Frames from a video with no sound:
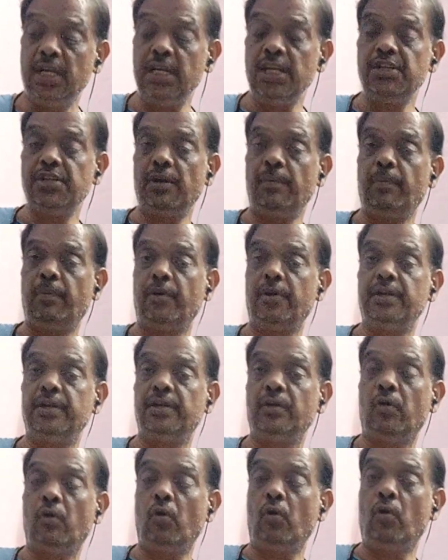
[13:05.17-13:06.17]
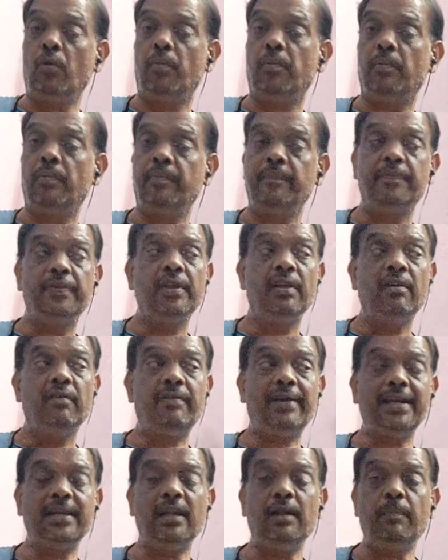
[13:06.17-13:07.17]
Initial point, home.
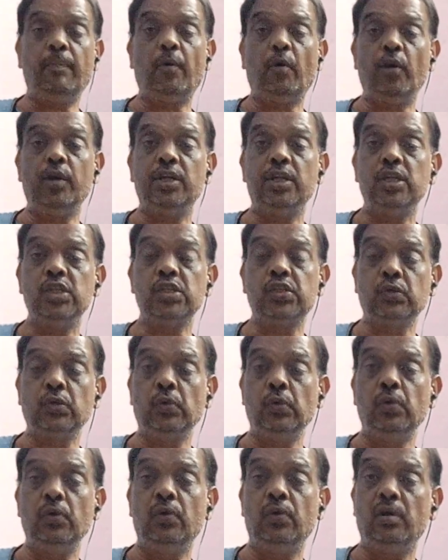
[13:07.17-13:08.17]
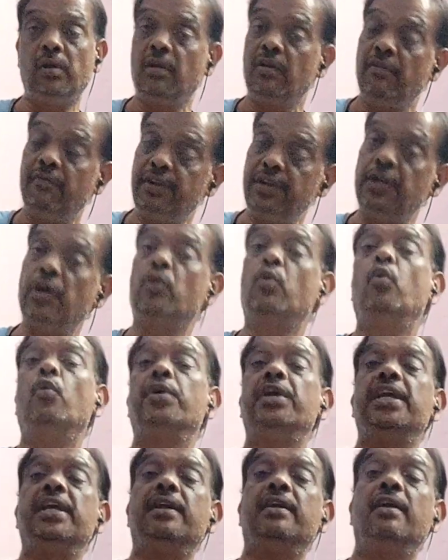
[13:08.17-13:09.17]
Final point, school. When you are
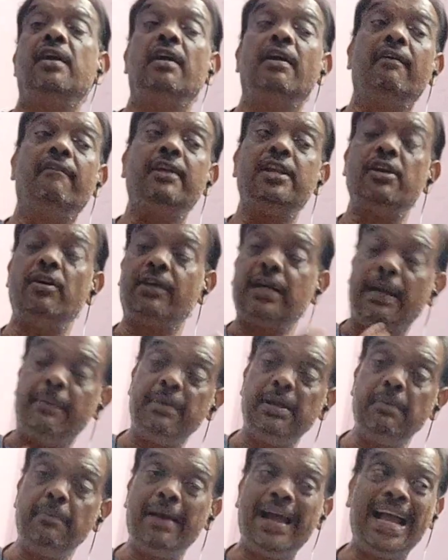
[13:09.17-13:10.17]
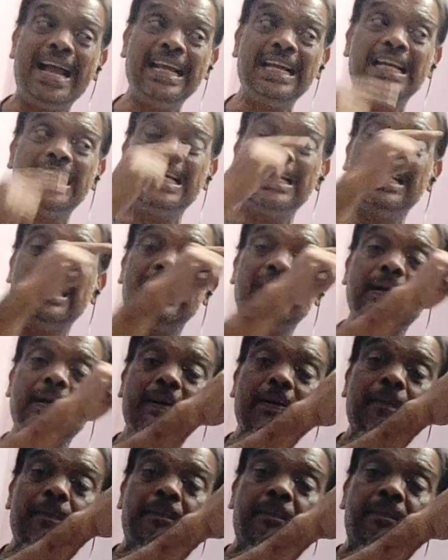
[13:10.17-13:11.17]
going. When you are coming back,
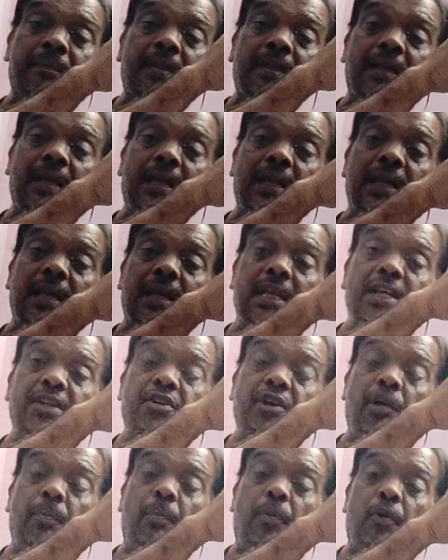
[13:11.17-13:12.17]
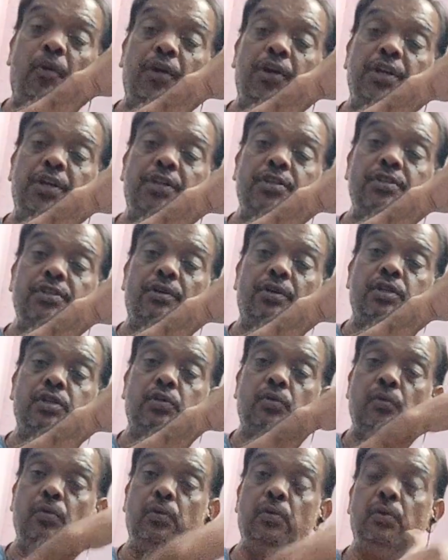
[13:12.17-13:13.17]
initial point is your
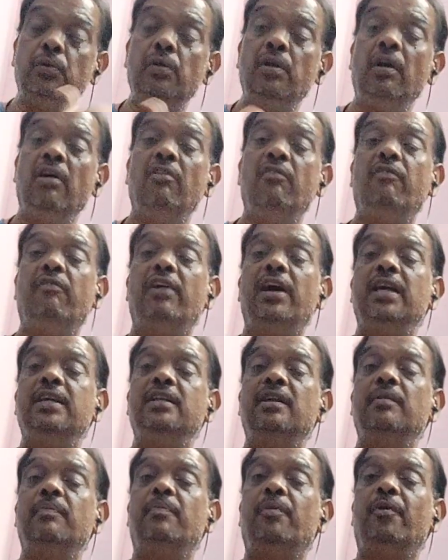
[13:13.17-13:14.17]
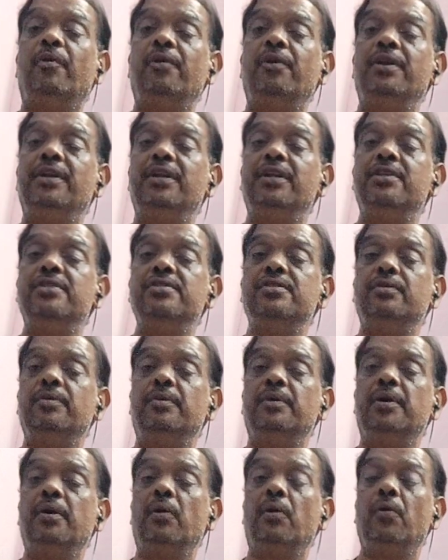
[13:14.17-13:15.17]
school, final point is
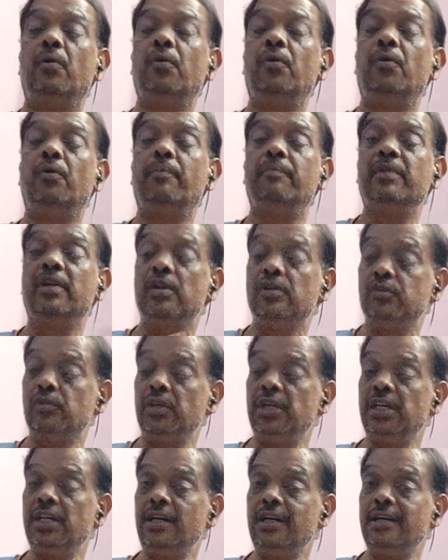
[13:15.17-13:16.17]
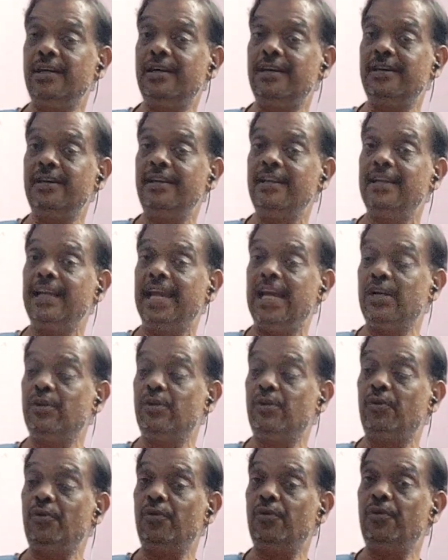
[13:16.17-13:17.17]
your home. So here
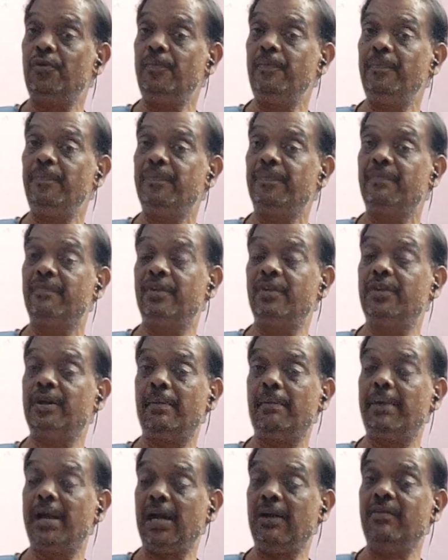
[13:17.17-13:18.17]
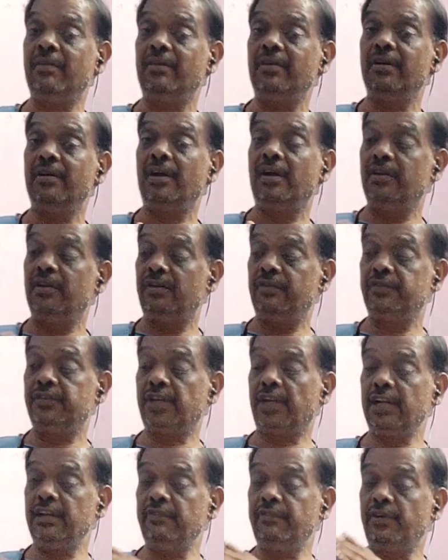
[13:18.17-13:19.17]
at home, when you come back,
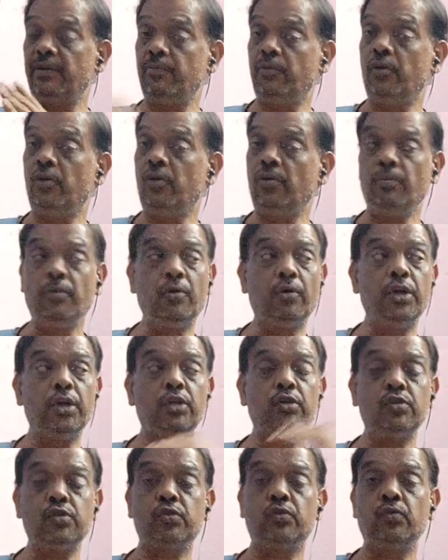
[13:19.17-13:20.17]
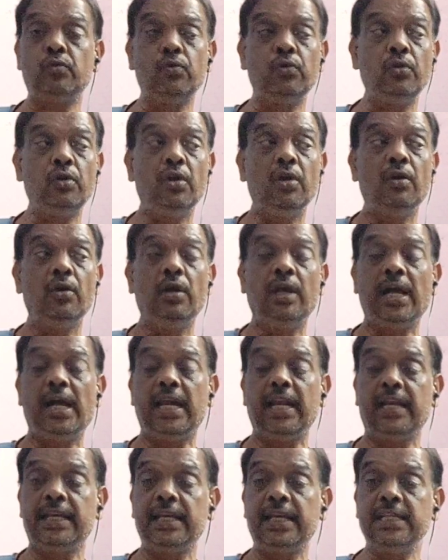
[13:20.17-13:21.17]
starting from home, going to school,
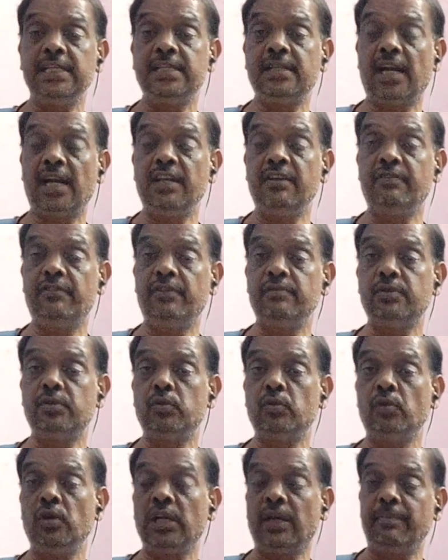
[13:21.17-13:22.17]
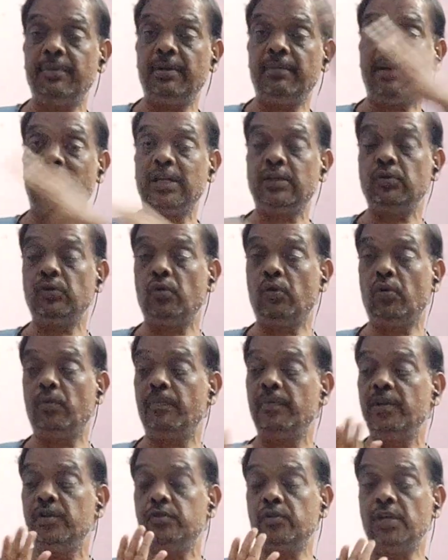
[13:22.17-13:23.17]
and again starting from school, coming back to
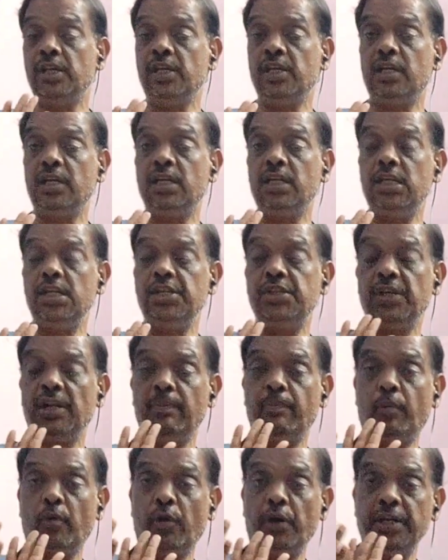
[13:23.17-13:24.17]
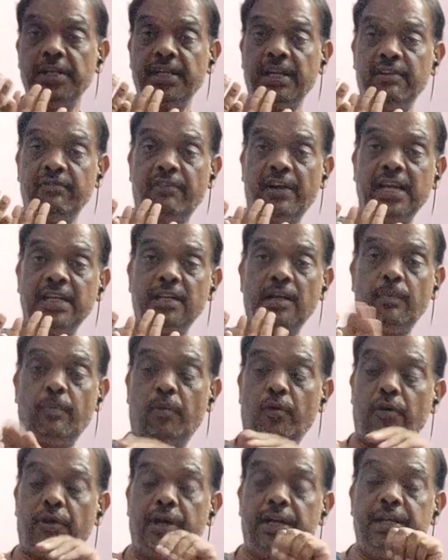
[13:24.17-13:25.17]
home. So here initial point and final
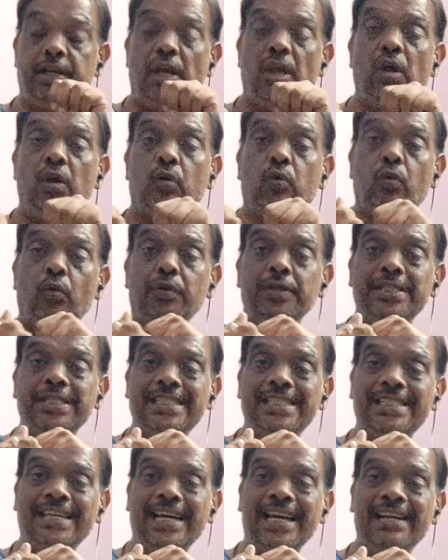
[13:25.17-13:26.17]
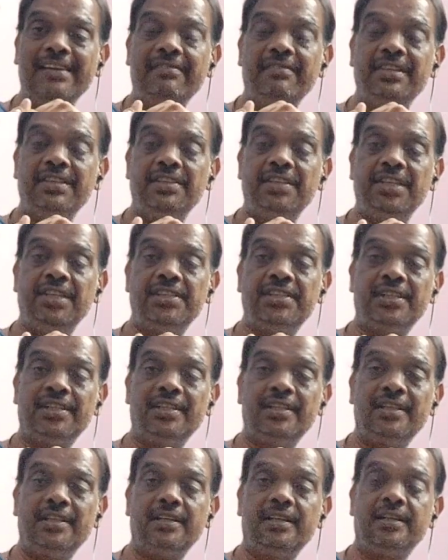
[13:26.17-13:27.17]
point coincide with each
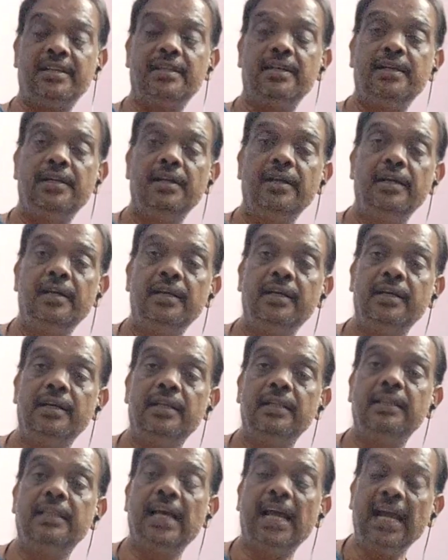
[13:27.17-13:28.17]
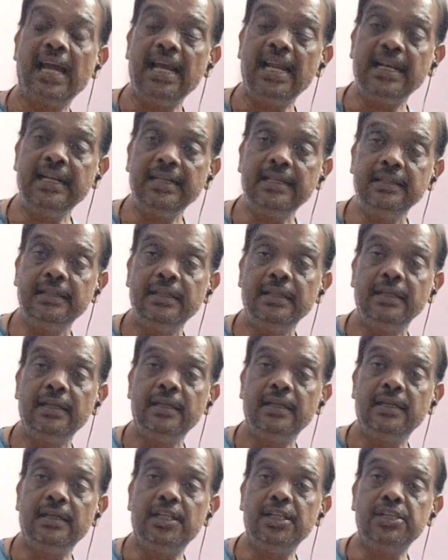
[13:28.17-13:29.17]
other. Then
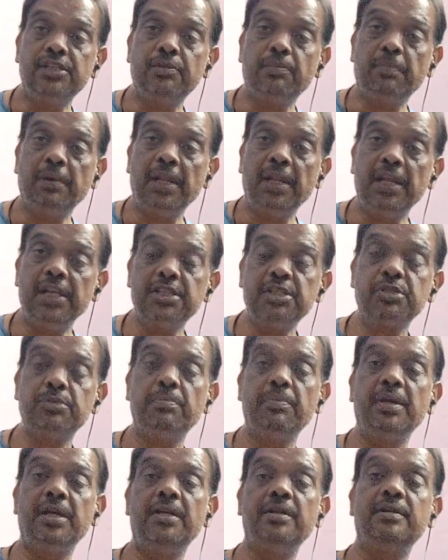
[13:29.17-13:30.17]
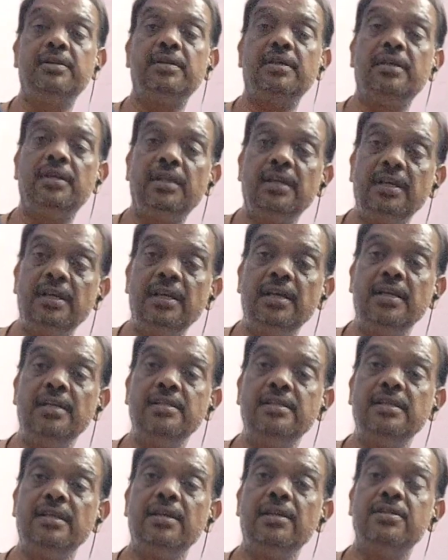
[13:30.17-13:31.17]
displacement
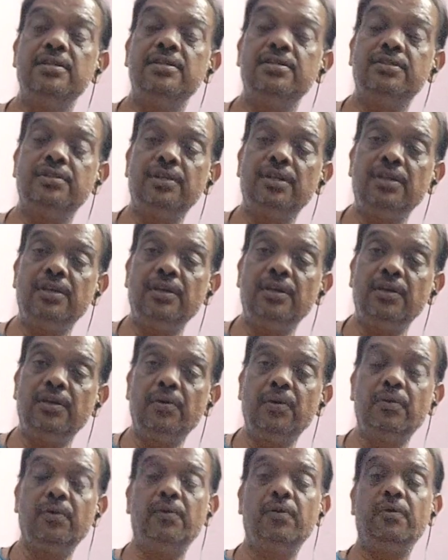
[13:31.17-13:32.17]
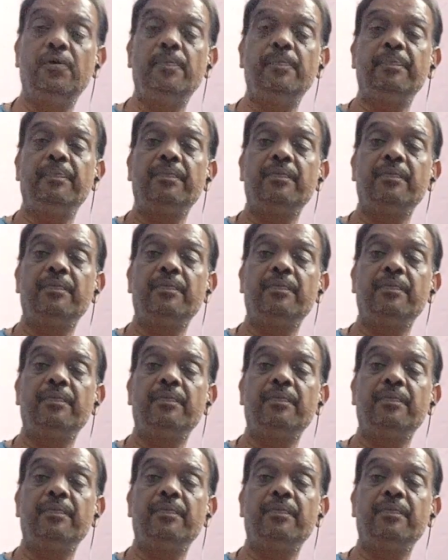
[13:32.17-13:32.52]
is zero.